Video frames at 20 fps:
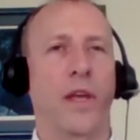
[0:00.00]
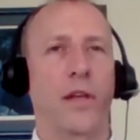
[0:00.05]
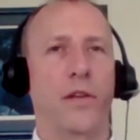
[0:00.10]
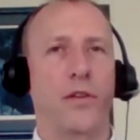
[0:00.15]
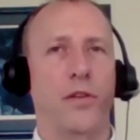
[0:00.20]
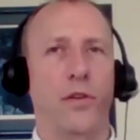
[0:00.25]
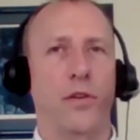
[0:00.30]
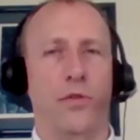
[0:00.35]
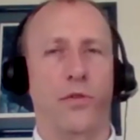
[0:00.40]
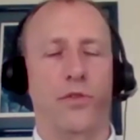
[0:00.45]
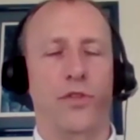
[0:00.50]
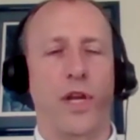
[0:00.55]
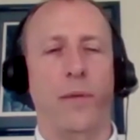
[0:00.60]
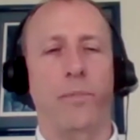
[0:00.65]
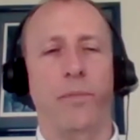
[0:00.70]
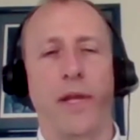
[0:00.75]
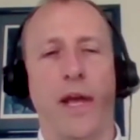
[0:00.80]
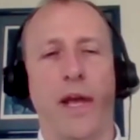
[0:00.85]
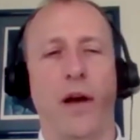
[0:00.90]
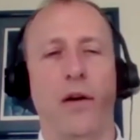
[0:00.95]
to
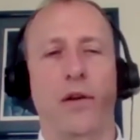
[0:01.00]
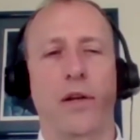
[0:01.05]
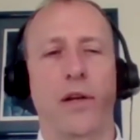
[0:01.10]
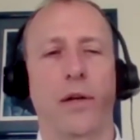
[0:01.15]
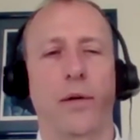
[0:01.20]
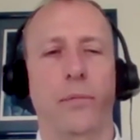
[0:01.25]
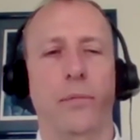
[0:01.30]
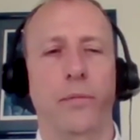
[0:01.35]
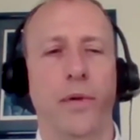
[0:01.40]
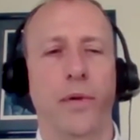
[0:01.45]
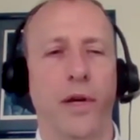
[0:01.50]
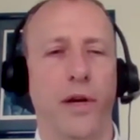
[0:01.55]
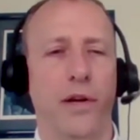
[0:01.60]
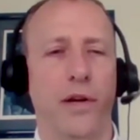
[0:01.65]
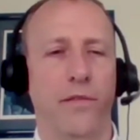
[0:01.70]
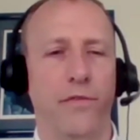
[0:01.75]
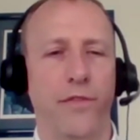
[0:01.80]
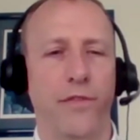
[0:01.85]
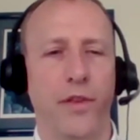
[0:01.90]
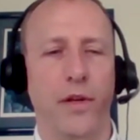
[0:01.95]
shape the outcome
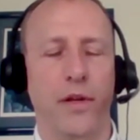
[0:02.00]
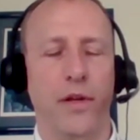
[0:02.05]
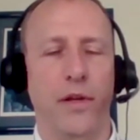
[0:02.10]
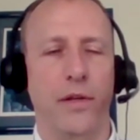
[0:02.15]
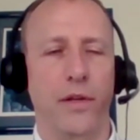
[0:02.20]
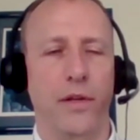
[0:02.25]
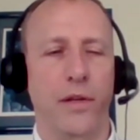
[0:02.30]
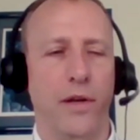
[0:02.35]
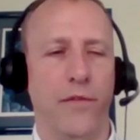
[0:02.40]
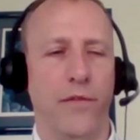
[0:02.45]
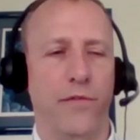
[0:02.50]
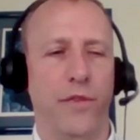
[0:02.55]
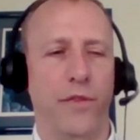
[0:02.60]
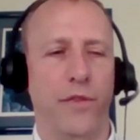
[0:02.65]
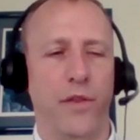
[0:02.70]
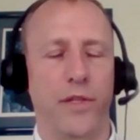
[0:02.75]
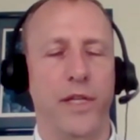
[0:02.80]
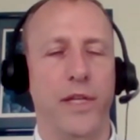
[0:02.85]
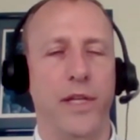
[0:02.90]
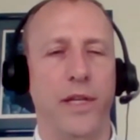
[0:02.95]
of the, of
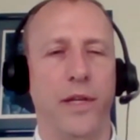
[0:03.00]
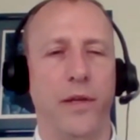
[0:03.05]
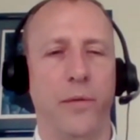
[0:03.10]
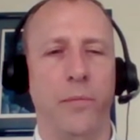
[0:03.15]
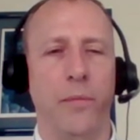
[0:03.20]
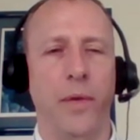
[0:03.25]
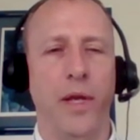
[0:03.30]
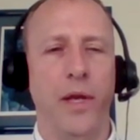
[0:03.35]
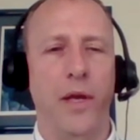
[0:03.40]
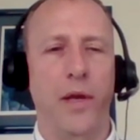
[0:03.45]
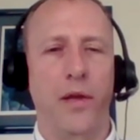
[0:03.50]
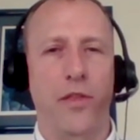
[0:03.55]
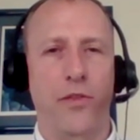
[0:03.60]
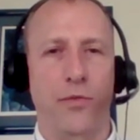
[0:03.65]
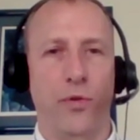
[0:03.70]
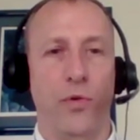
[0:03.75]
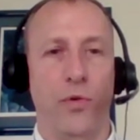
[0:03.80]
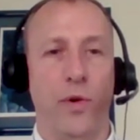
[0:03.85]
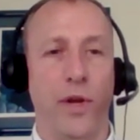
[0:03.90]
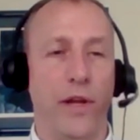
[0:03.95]
the team
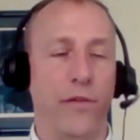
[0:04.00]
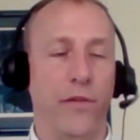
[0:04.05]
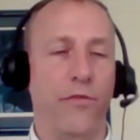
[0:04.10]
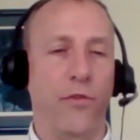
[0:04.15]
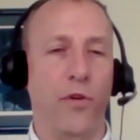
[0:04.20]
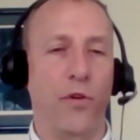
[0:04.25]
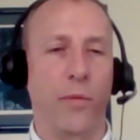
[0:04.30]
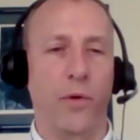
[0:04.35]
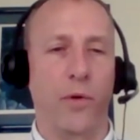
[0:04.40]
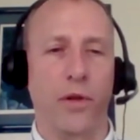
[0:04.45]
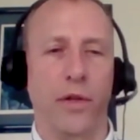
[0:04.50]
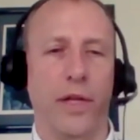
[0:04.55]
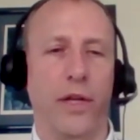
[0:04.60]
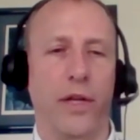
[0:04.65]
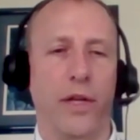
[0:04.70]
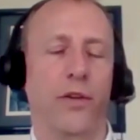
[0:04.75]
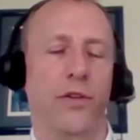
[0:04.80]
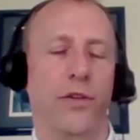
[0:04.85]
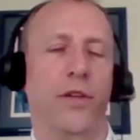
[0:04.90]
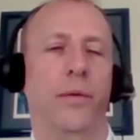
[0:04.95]
through informal
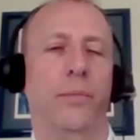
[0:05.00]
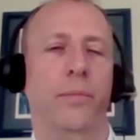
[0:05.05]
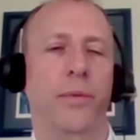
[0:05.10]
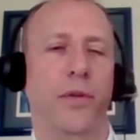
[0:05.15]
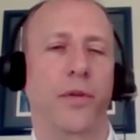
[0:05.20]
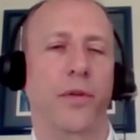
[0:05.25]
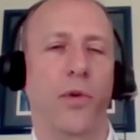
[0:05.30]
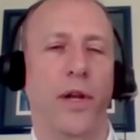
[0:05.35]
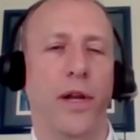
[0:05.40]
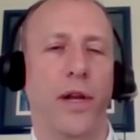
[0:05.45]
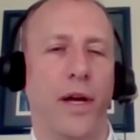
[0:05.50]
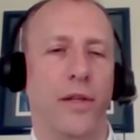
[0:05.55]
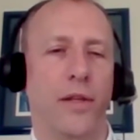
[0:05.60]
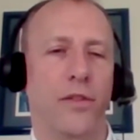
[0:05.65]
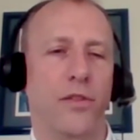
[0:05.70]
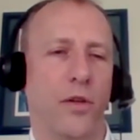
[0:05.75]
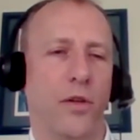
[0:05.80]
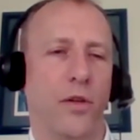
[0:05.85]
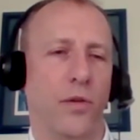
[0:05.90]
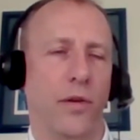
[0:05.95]
leadership and whatnot.
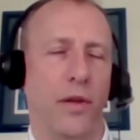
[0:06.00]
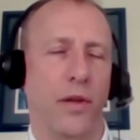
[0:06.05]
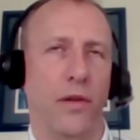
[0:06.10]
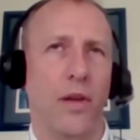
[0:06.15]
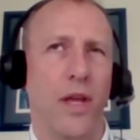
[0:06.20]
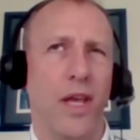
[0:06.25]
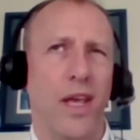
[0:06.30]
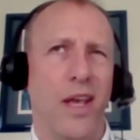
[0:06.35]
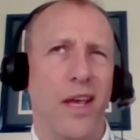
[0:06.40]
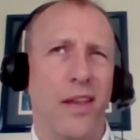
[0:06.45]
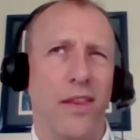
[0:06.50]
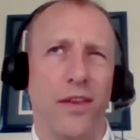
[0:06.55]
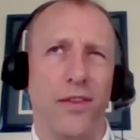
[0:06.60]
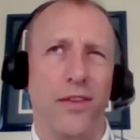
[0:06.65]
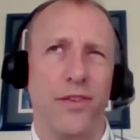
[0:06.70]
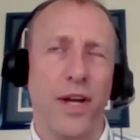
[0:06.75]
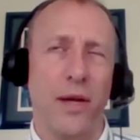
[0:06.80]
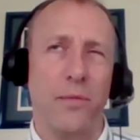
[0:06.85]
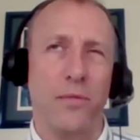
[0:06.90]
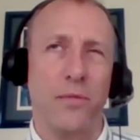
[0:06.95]
So, and yeah. the
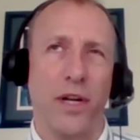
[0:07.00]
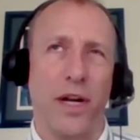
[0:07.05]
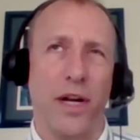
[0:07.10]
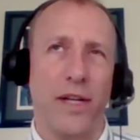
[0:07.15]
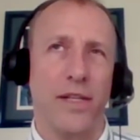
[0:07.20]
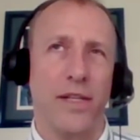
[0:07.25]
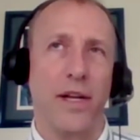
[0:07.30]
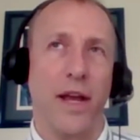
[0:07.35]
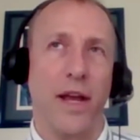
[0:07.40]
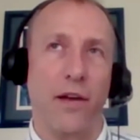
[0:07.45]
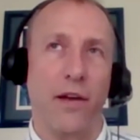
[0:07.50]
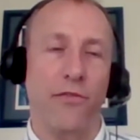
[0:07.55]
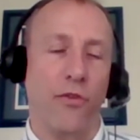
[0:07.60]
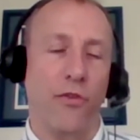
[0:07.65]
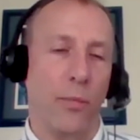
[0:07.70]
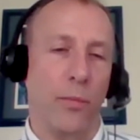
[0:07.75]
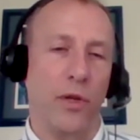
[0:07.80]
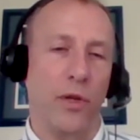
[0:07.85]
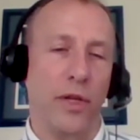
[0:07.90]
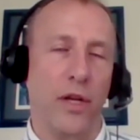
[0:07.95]
times that I did have
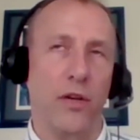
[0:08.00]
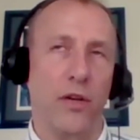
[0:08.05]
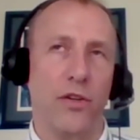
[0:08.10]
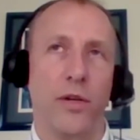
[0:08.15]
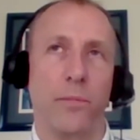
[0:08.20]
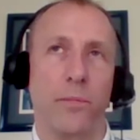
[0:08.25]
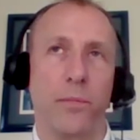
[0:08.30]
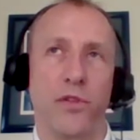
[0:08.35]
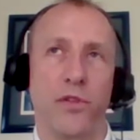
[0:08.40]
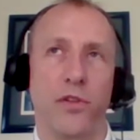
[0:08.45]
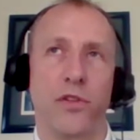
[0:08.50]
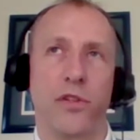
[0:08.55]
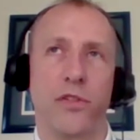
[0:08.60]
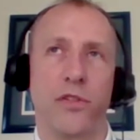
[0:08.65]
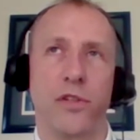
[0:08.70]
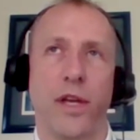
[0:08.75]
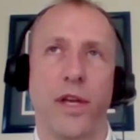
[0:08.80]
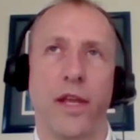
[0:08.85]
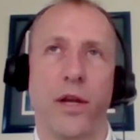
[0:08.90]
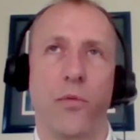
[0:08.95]
formal leadership
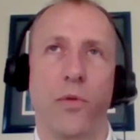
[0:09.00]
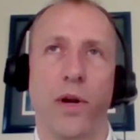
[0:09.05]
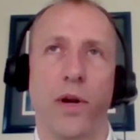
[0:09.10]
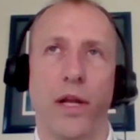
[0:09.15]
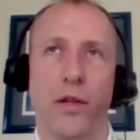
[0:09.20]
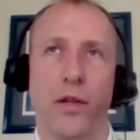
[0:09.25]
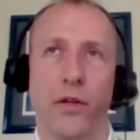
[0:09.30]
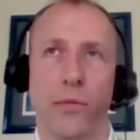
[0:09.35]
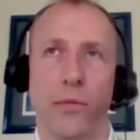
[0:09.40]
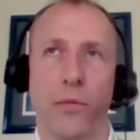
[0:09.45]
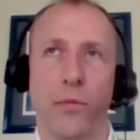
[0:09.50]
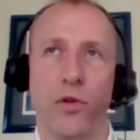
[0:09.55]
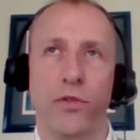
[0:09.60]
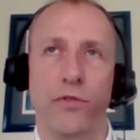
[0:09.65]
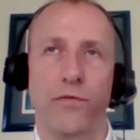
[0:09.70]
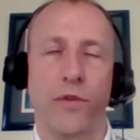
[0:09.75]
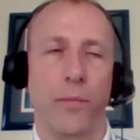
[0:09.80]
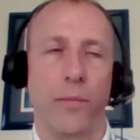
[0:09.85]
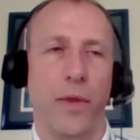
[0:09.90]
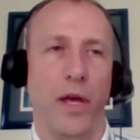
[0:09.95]
positions, I think what I learned
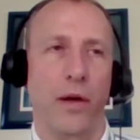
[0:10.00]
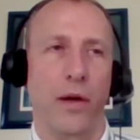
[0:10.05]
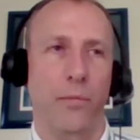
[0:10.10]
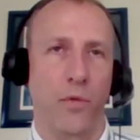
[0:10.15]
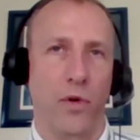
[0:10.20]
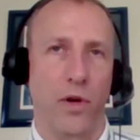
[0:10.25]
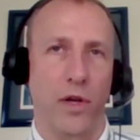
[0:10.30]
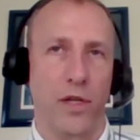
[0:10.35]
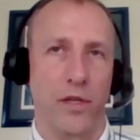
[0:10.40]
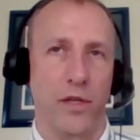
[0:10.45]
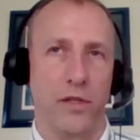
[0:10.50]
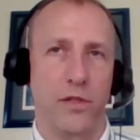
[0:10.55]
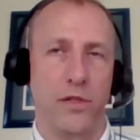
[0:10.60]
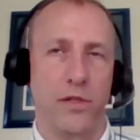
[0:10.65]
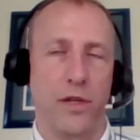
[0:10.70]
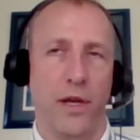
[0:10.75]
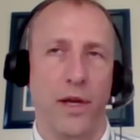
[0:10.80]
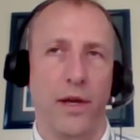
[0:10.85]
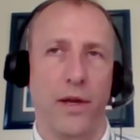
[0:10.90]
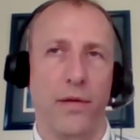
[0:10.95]
most from them
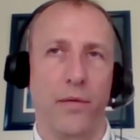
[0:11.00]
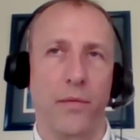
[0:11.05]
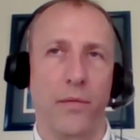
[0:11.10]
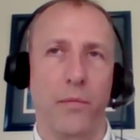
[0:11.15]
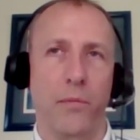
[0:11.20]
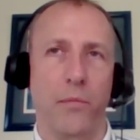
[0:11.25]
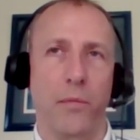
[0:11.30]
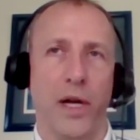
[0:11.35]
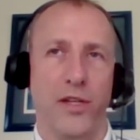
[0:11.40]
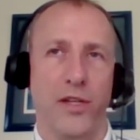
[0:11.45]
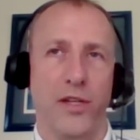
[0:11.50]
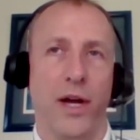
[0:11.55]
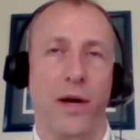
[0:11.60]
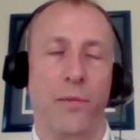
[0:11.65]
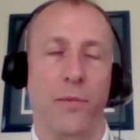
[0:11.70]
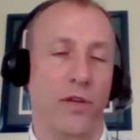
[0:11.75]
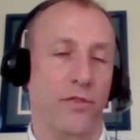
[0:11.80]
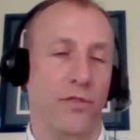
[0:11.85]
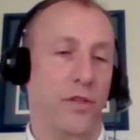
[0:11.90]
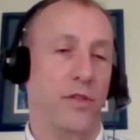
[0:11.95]
was, uh, my
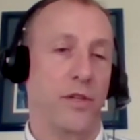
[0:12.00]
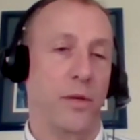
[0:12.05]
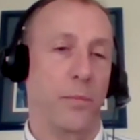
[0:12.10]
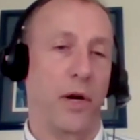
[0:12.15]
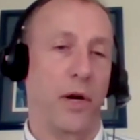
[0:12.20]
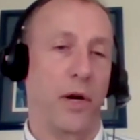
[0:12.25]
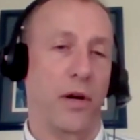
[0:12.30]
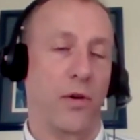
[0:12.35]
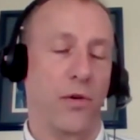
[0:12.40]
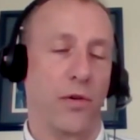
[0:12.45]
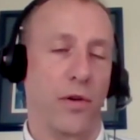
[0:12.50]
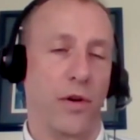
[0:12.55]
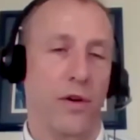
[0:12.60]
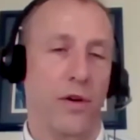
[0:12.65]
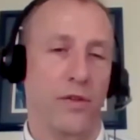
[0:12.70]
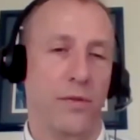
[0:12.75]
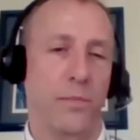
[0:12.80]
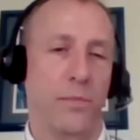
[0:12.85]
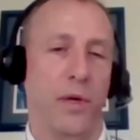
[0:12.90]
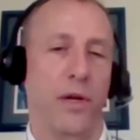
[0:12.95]
job wasn't to bark
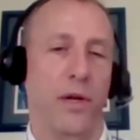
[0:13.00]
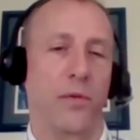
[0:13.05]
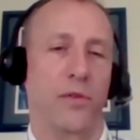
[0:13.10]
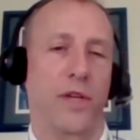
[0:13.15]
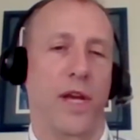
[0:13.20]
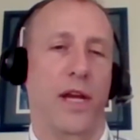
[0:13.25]
orders, but it was